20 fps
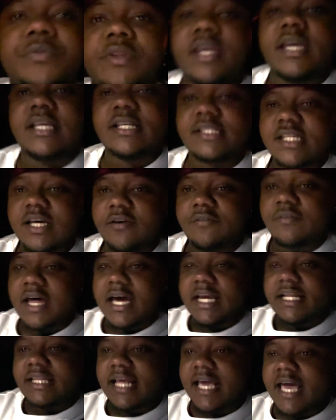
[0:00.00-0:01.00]
and stuff
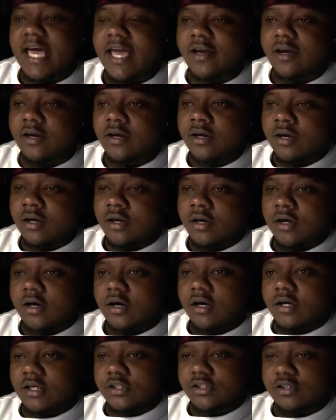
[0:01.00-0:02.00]
like that.
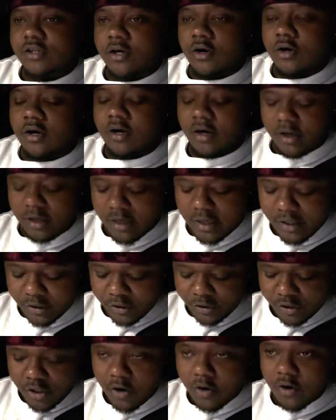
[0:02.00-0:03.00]
So,
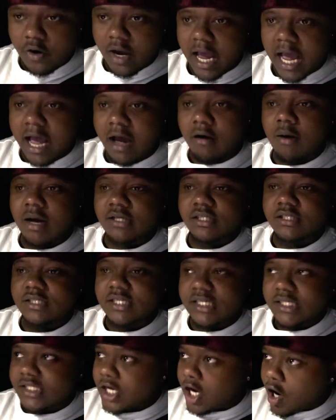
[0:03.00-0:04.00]
you know, I watched a
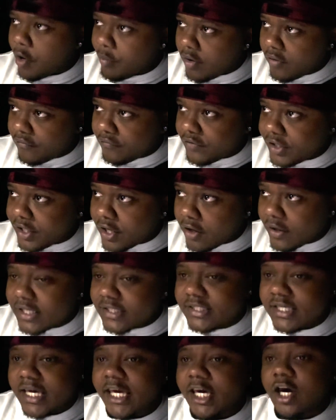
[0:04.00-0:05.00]
DC Herbo video. He
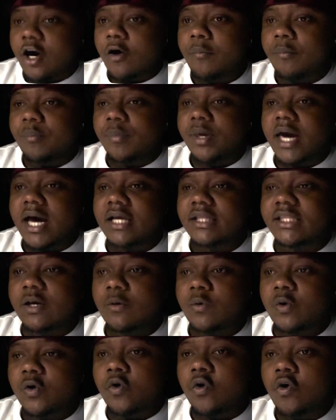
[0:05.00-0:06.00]
said he gonna be out there
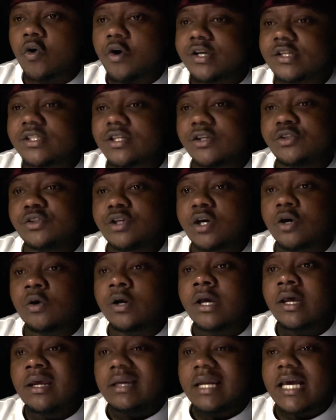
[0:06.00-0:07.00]
with Corey. So, you know,
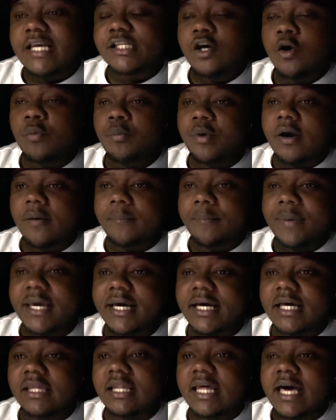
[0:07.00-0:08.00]
that's gonna be a
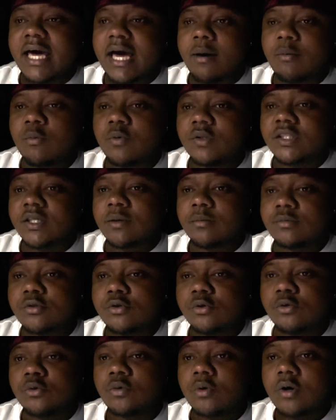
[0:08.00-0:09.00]
big collab with them
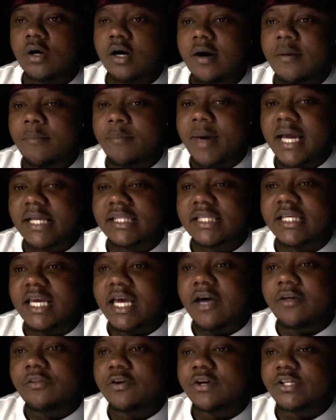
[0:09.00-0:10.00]
two back
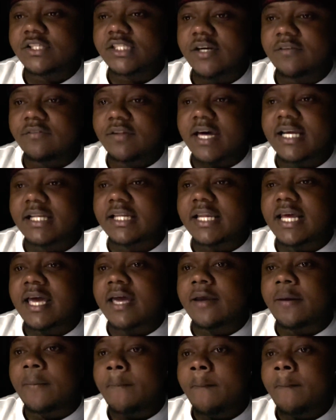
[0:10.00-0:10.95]
together and stuff like that.